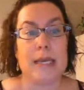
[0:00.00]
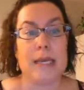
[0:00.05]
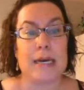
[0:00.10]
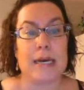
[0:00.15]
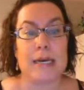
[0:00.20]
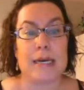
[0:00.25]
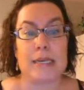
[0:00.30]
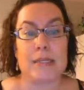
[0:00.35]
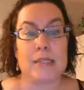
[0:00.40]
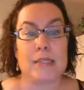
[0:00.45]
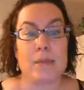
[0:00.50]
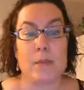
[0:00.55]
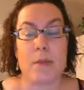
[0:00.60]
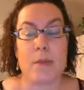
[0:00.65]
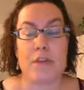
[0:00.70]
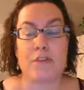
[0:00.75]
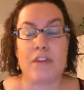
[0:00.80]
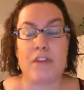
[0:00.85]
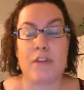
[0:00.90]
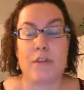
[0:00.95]
Some of
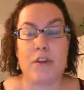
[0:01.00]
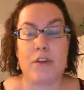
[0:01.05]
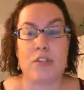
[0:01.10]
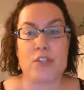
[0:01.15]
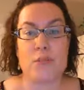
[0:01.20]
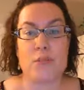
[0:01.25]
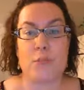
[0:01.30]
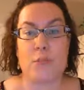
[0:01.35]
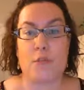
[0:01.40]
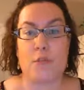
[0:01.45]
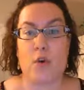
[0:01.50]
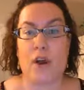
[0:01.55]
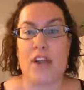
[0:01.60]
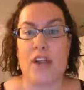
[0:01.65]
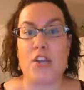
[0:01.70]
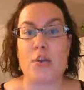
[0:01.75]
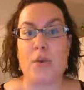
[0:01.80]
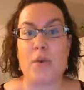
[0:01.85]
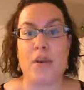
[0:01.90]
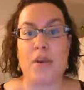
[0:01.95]
my favorites before I
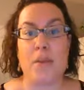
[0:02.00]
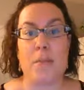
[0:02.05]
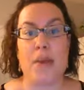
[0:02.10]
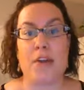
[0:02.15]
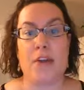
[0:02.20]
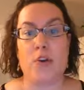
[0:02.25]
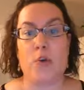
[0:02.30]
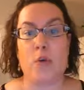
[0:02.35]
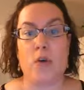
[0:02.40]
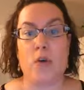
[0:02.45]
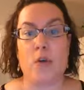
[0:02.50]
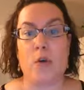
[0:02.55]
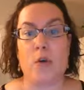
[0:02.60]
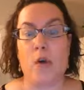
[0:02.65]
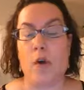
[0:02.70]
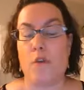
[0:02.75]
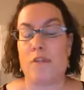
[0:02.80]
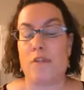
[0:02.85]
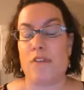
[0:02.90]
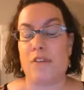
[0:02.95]
knew any better were
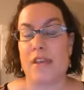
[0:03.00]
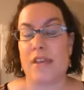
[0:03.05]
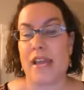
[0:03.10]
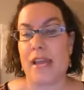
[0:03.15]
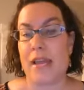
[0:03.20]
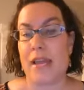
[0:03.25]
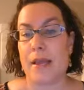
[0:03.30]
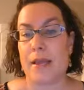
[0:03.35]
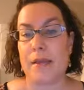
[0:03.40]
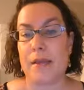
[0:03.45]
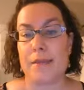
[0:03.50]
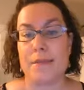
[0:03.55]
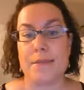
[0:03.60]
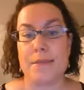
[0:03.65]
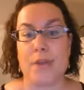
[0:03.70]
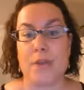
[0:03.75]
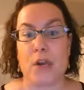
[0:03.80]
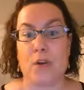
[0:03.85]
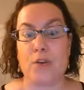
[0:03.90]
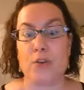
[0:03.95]
Oil of Olay,
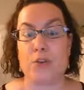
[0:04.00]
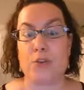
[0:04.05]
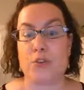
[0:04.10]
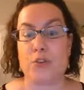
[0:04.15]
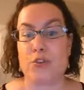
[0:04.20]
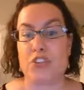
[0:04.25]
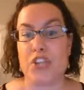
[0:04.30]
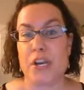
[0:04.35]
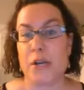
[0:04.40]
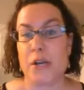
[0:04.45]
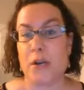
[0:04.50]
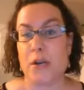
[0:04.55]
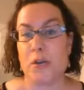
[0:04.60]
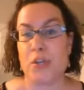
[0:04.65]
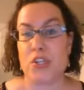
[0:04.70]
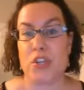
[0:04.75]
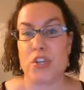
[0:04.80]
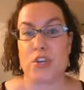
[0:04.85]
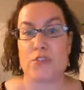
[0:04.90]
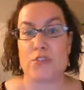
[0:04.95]
Neutrogena,
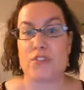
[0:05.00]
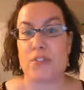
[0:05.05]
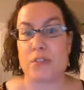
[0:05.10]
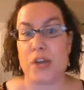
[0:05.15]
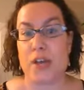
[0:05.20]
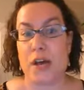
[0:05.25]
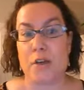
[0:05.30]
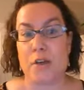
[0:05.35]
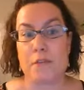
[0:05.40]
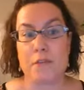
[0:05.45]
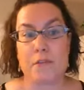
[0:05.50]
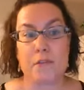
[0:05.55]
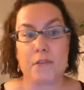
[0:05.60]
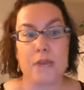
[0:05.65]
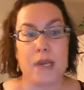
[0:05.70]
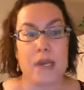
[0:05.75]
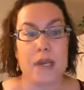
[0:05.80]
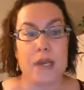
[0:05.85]
which I used to love,